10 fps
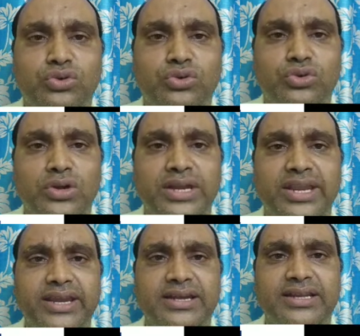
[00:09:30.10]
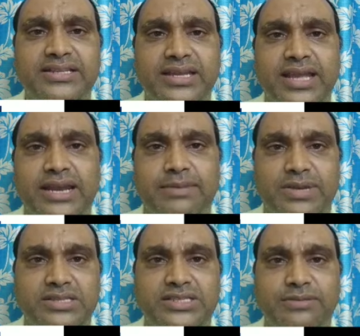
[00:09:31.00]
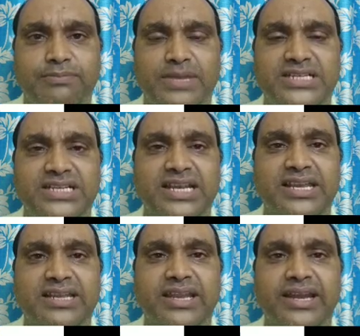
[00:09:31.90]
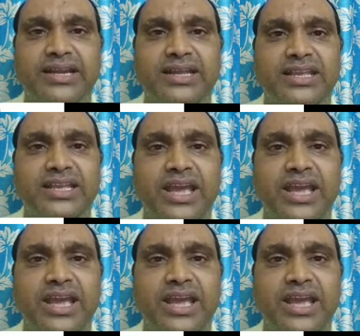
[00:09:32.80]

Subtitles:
20 integer elements by declaring int